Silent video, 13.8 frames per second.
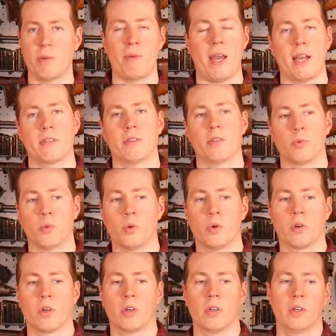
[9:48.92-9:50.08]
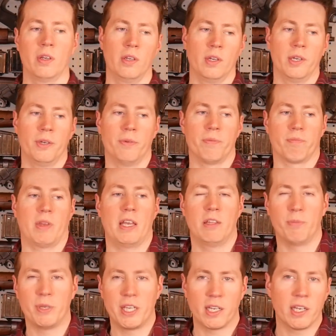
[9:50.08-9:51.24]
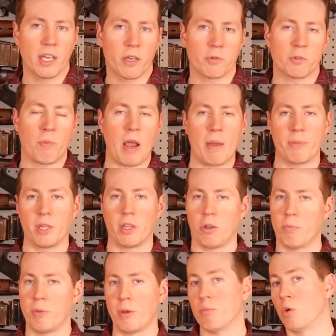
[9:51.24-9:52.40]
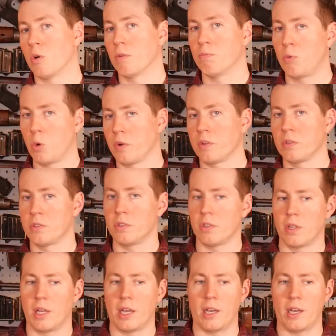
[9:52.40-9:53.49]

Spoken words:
impact on the war, in the beginning, it was probably a little bit more important